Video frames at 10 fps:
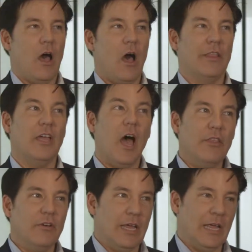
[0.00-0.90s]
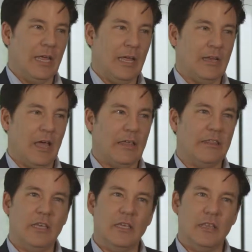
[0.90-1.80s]
On the other hand, I
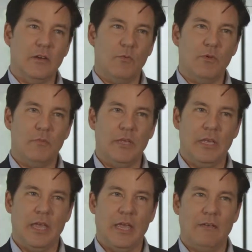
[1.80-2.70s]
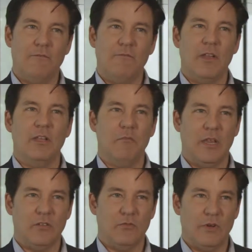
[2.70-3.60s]
think there will be a
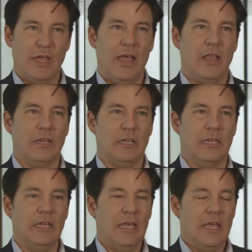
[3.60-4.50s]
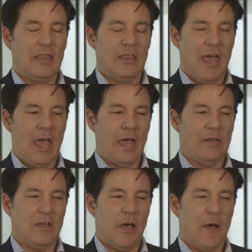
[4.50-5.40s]
fundamental reality that
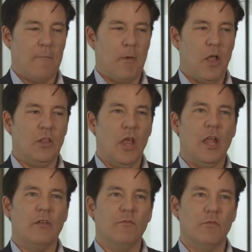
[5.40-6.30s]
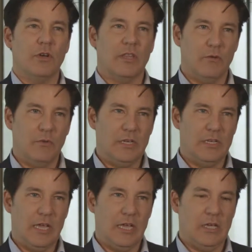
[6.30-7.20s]
a lot of work that we
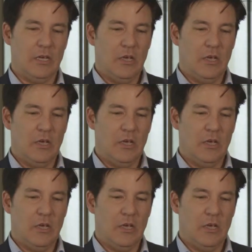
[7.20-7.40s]
take